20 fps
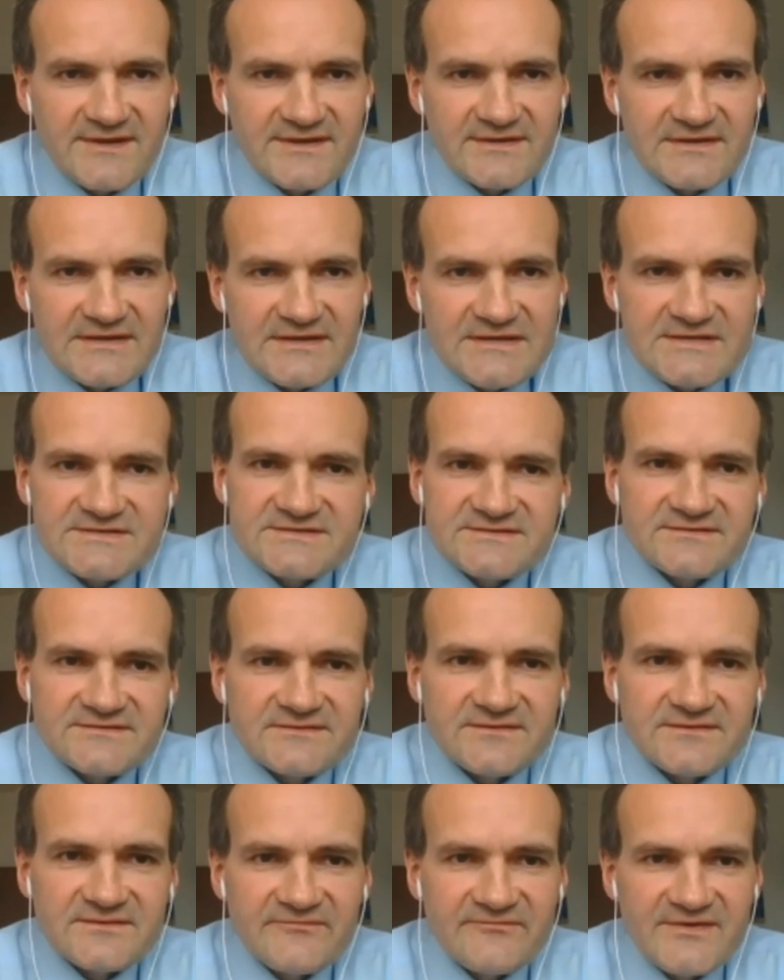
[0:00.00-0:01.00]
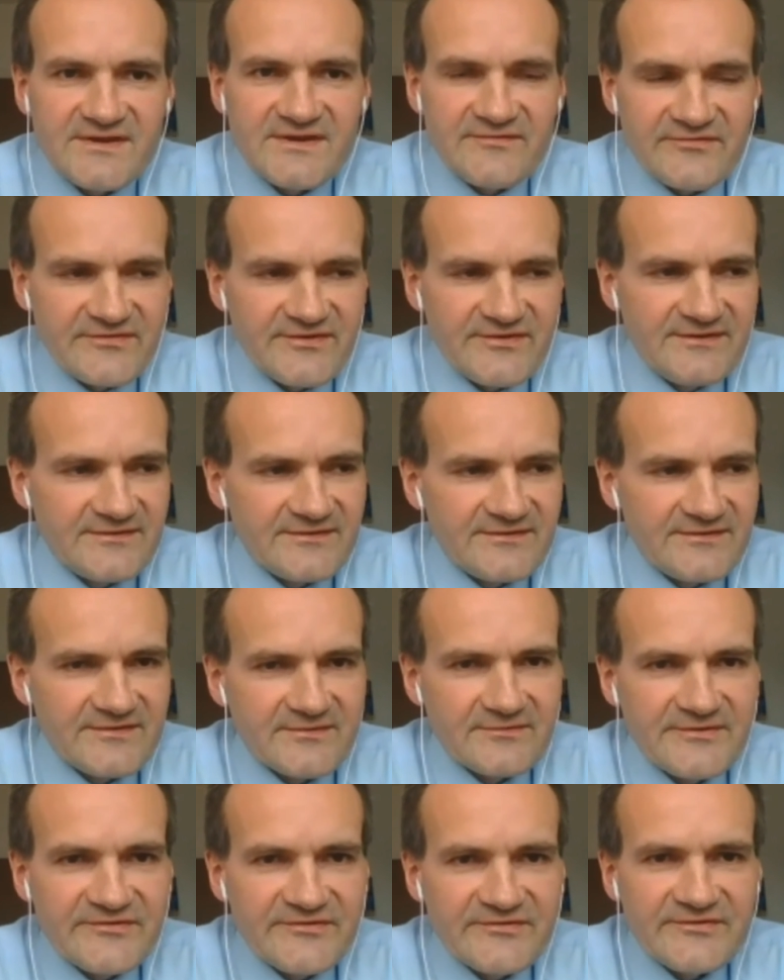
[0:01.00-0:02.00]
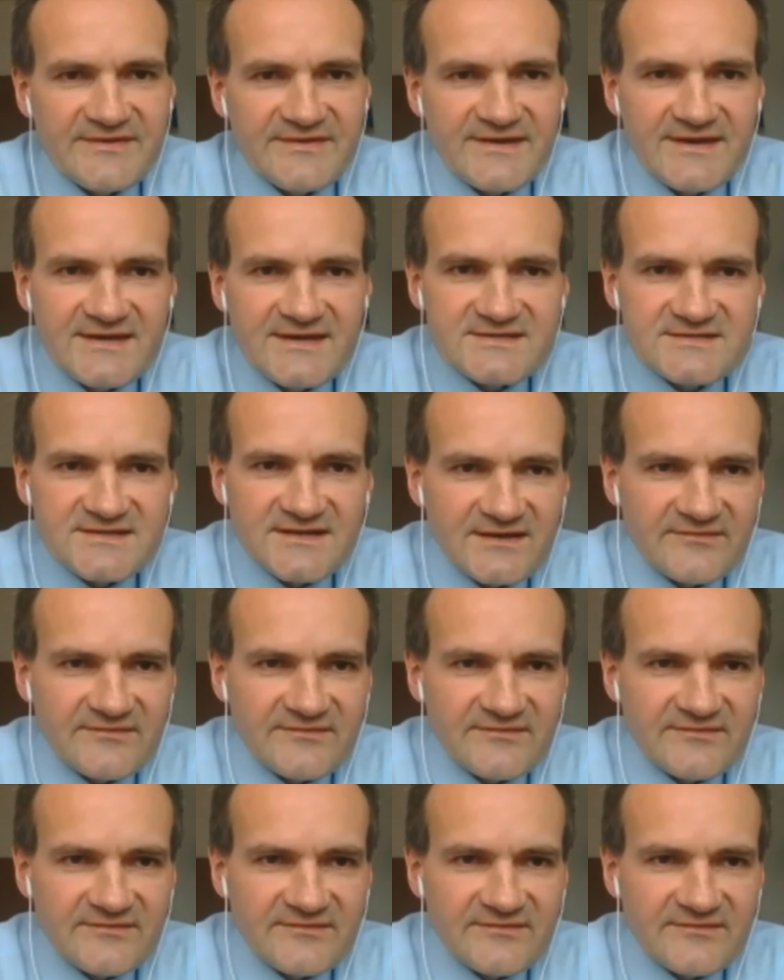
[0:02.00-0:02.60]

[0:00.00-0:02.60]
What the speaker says: At least we have seen in the recent days